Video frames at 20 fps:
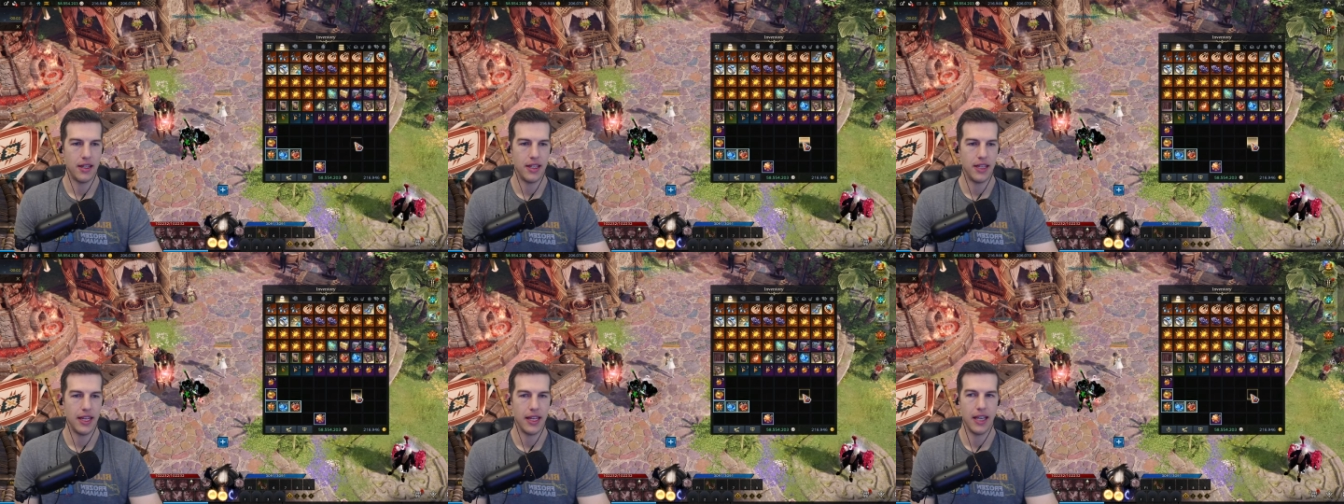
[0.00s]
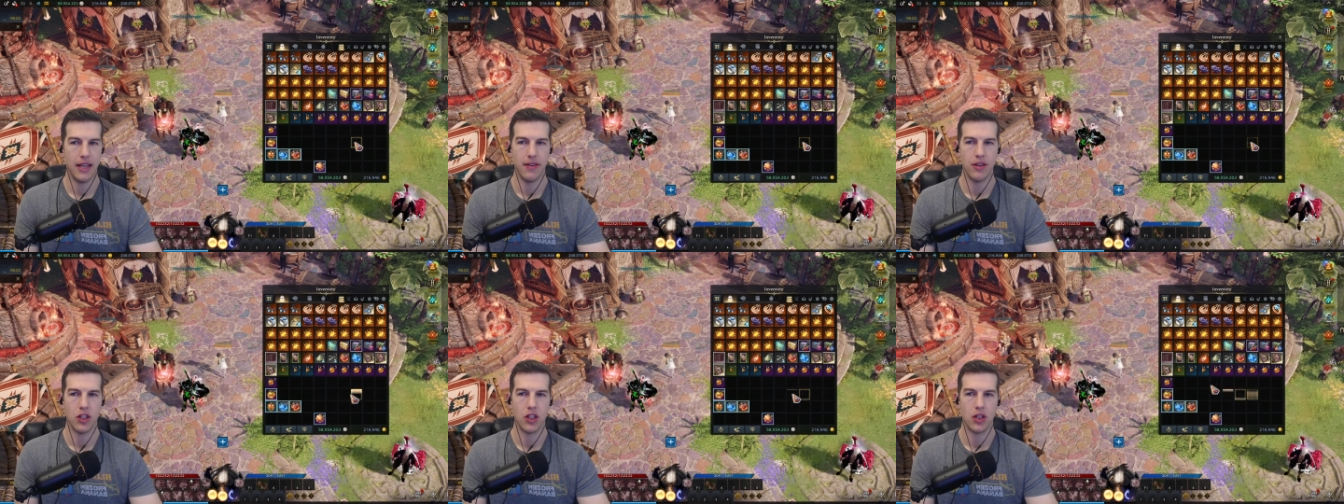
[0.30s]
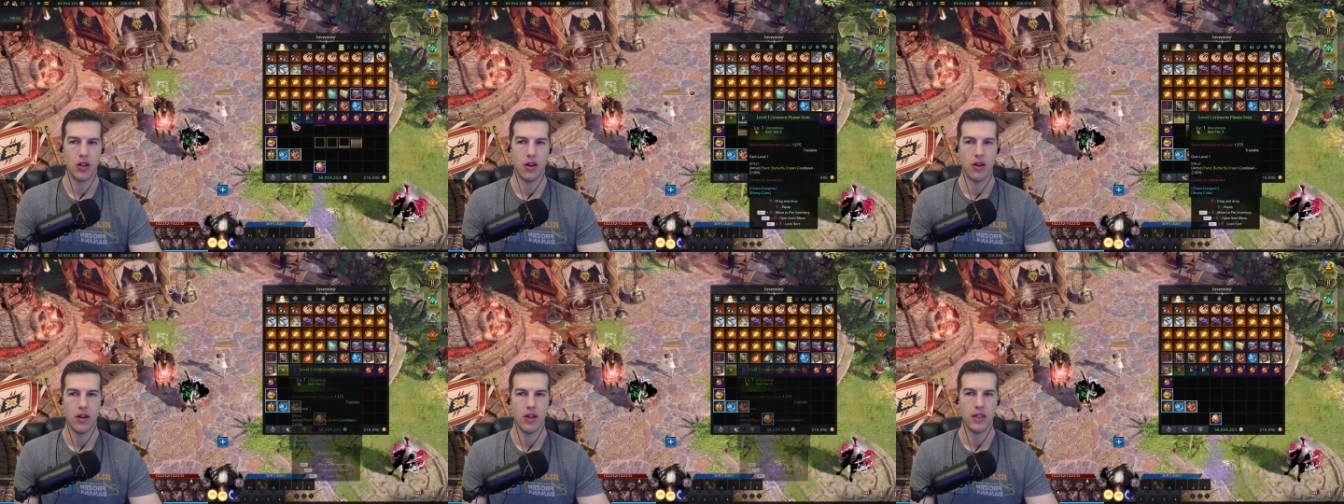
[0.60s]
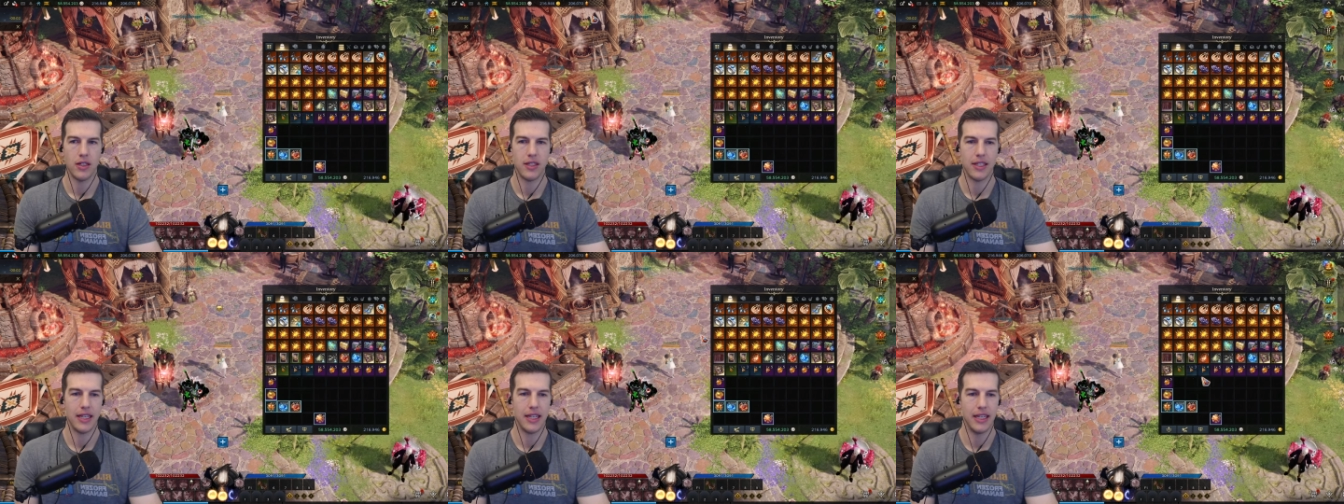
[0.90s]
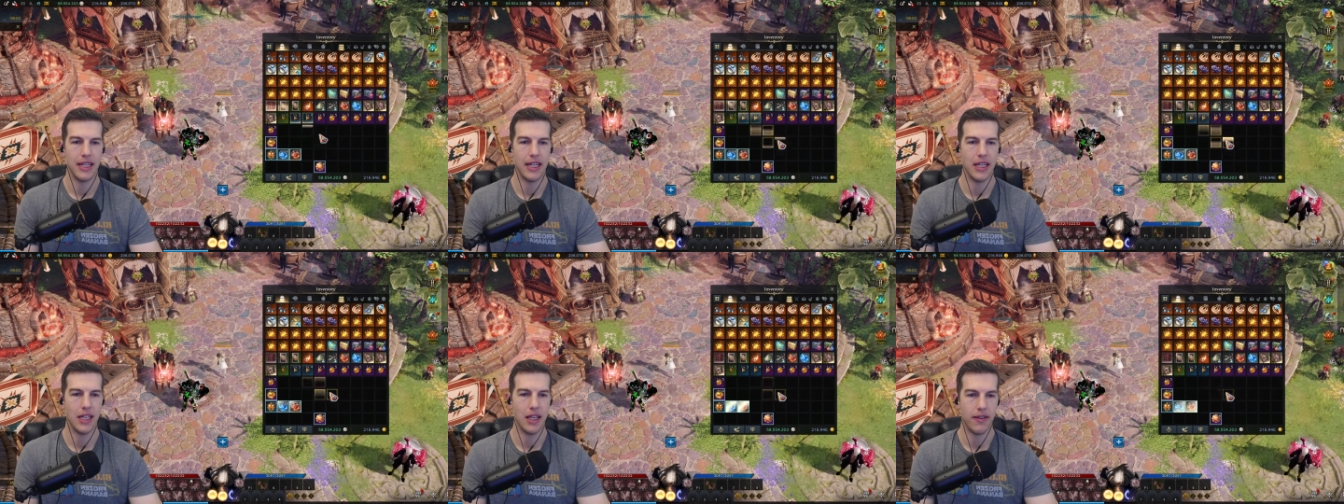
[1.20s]
Did they give us shards? They
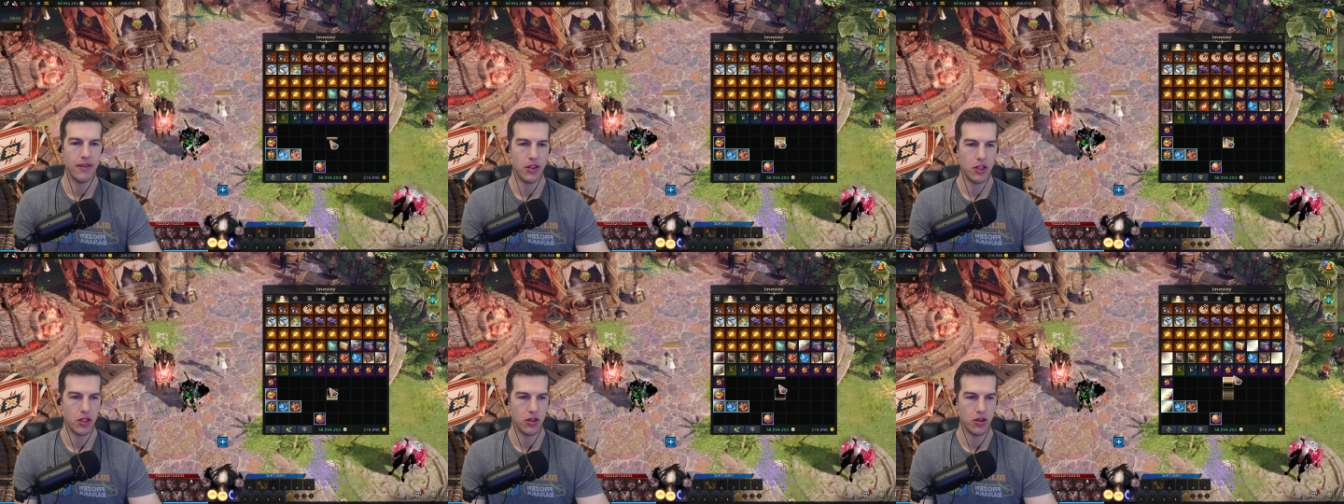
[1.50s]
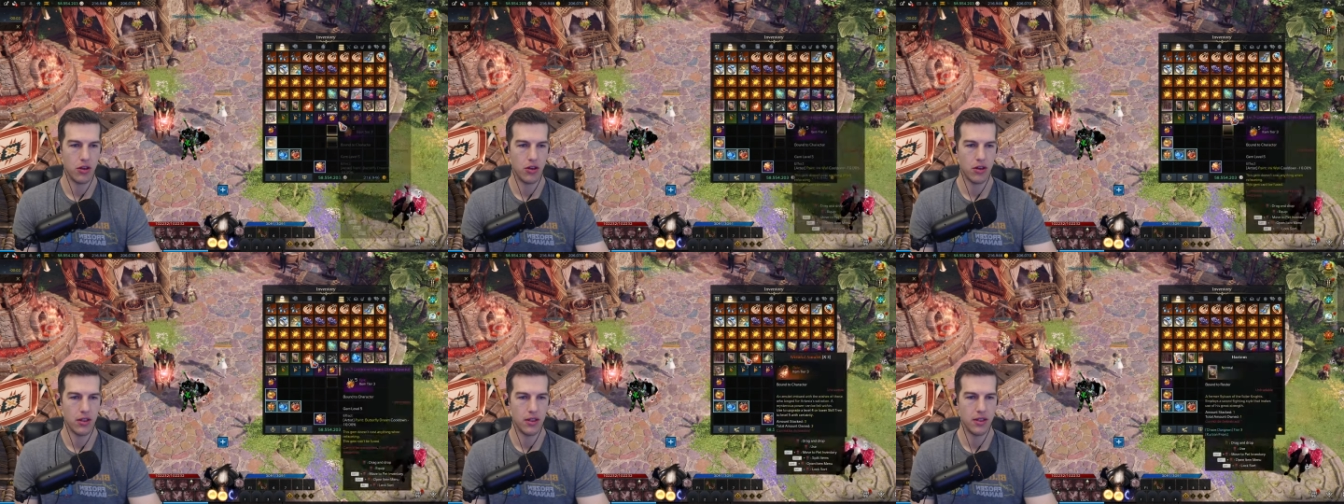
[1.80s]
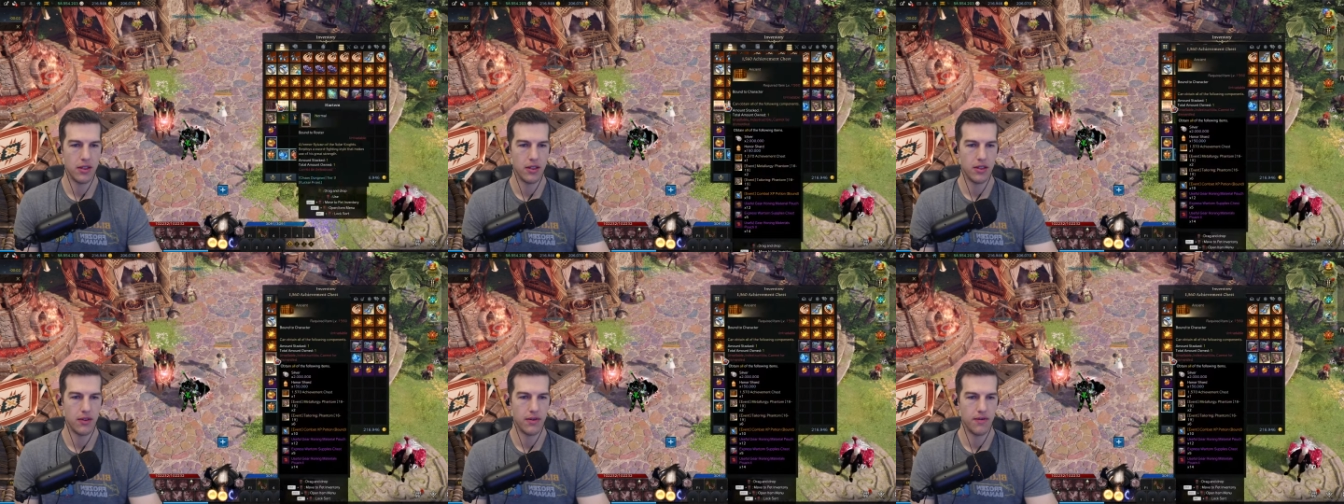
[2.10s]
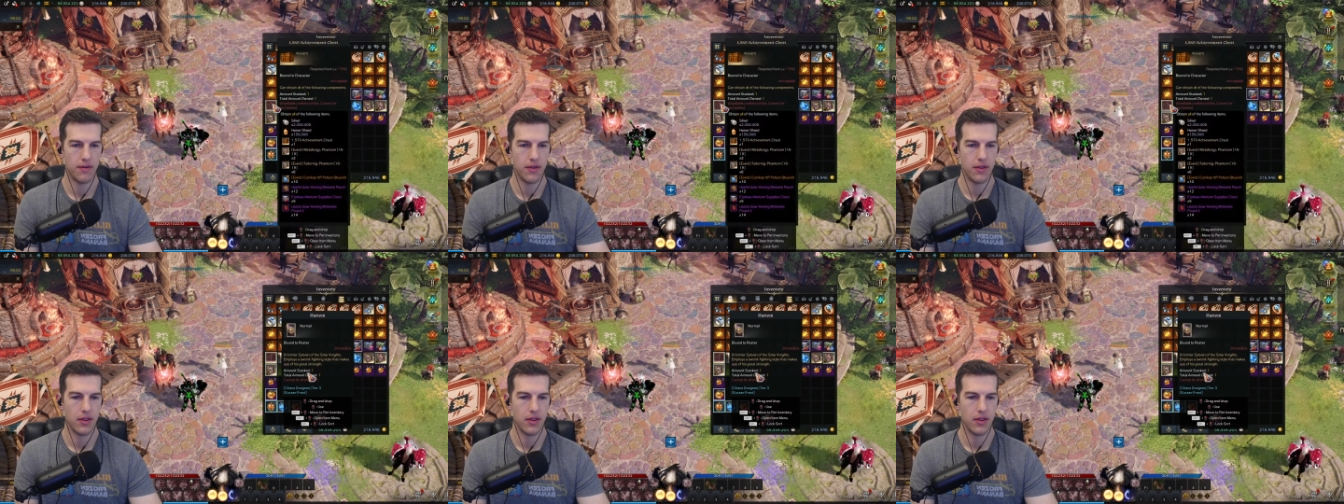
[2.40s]
did give us shards.